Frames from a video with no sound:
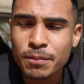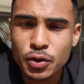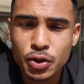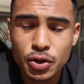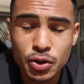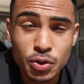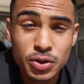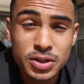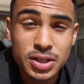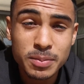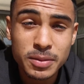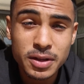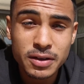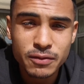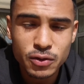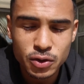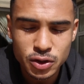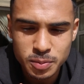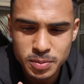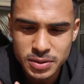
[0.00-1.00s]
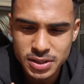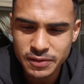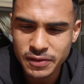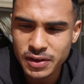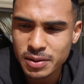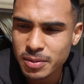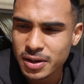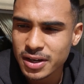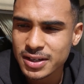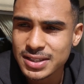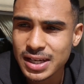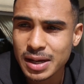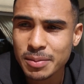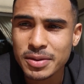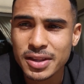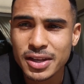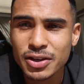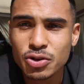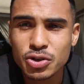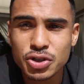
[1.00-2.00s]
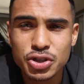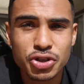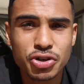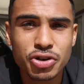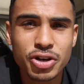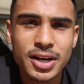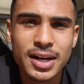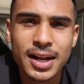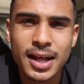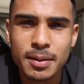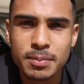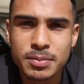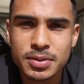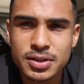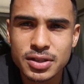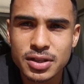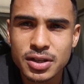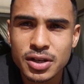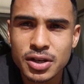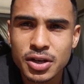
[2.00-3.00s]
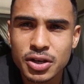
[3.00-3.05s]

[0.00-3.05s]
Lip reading: you do something for a specific amount of time and then you just relapse.